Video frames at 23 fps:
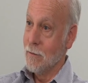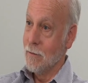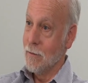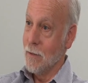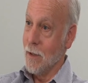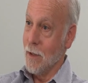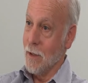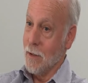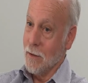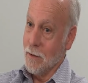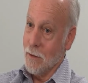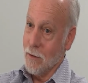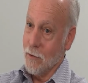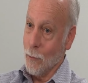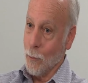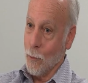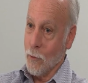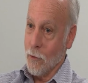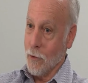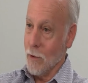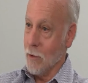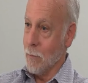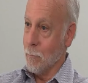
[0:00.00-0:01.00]
And this
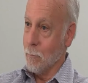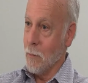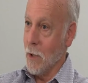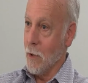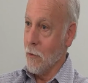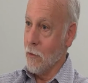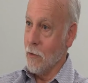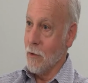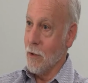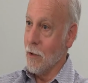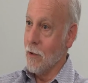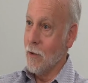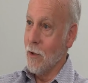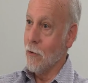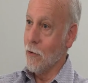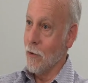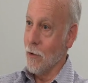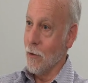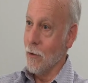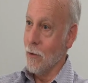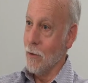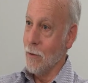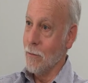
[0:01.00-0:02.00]
was a
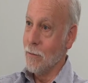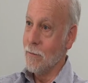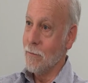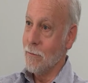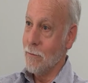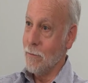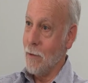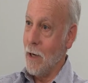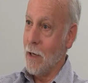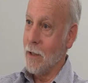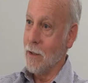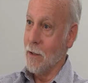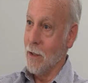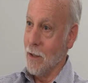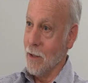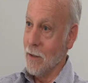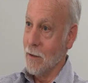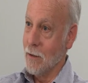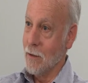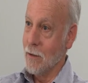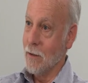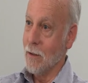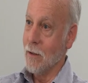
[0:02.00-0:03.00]
statistical
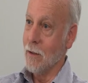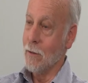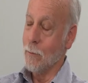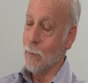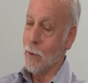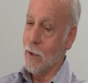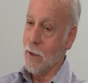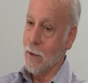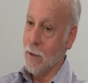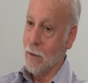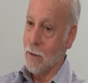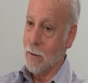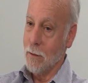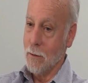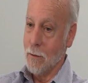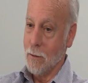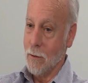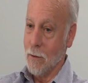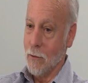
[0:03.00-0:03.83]
finding that we